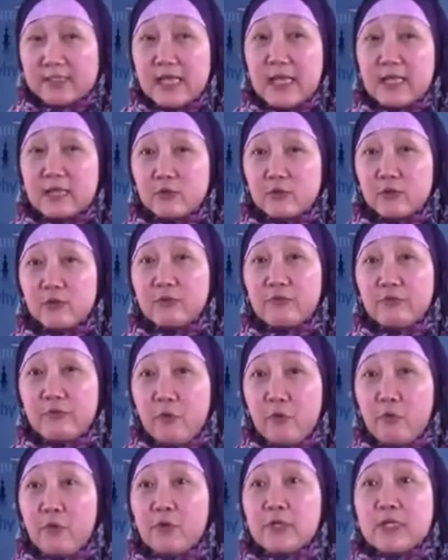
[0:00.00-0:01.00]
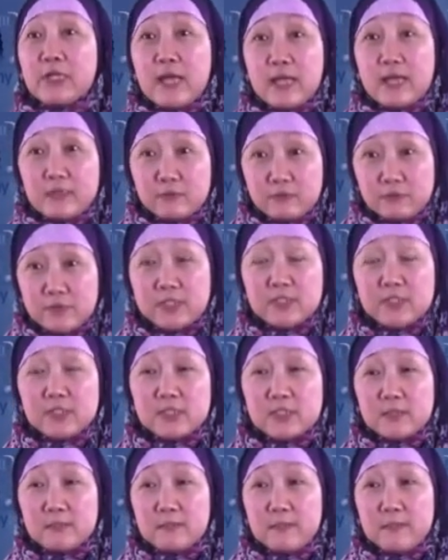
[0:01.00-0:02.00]
It's not good for the
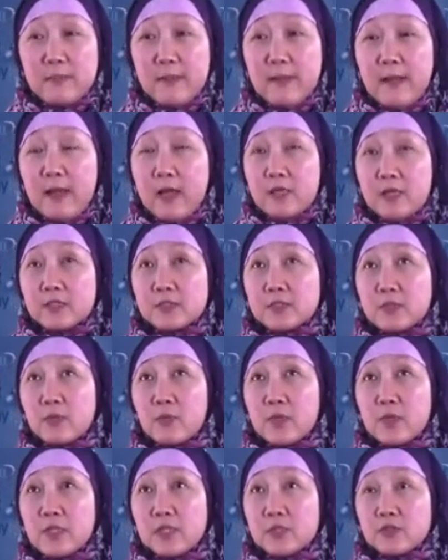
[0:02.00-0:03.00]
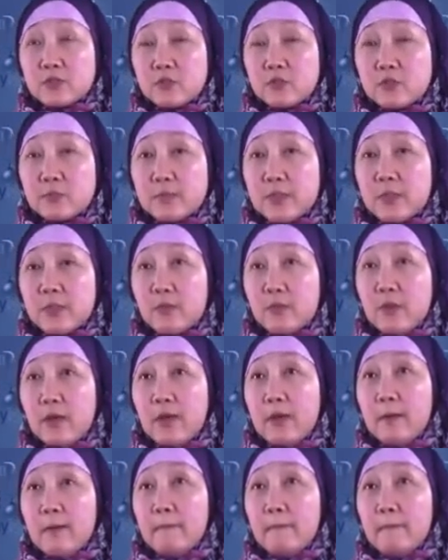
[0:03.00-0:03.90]
aneurysm. So what they told me,